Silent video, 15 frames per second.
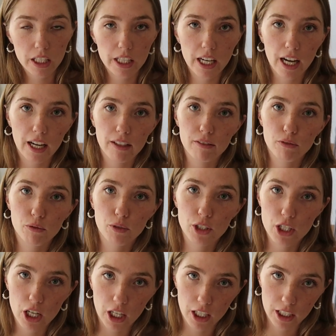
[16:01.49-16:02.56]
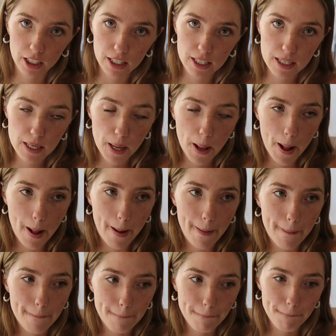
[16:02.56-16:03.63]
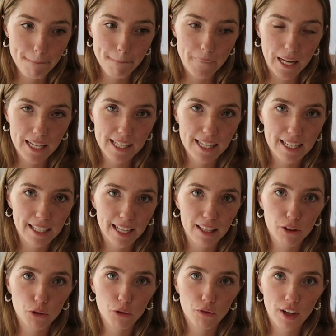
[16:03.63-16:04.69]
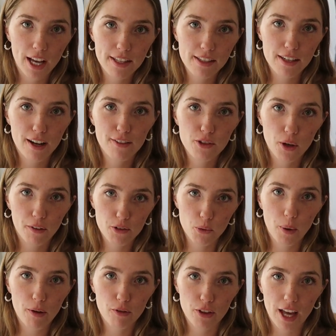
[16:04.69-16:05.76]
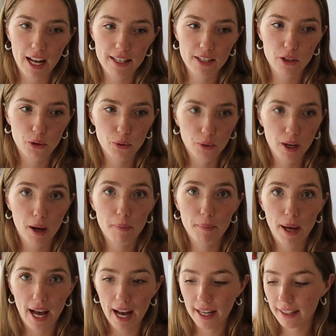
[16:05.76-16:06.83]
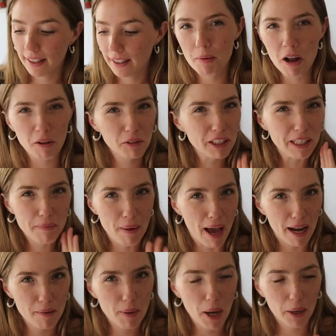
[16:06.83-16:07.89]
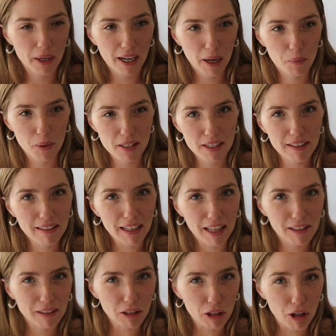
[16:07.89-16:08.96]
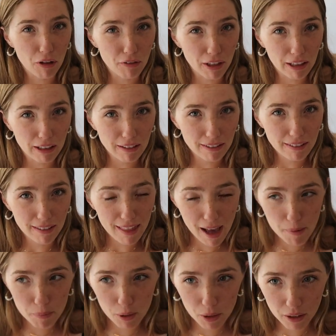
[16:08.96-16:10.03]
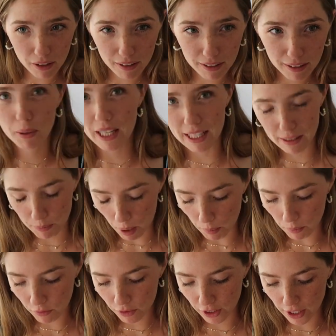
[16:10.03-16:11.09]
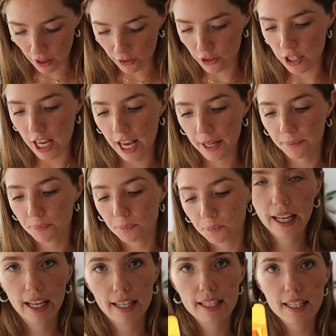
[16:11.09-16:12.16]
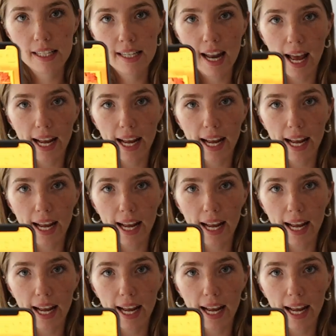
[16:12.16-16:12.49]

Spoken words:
got returned because I didn't get through it fast enough, so I have to wait for that to come back. I'm not really mad about it. I wasn't like loving that book, but that's a problem for another day. And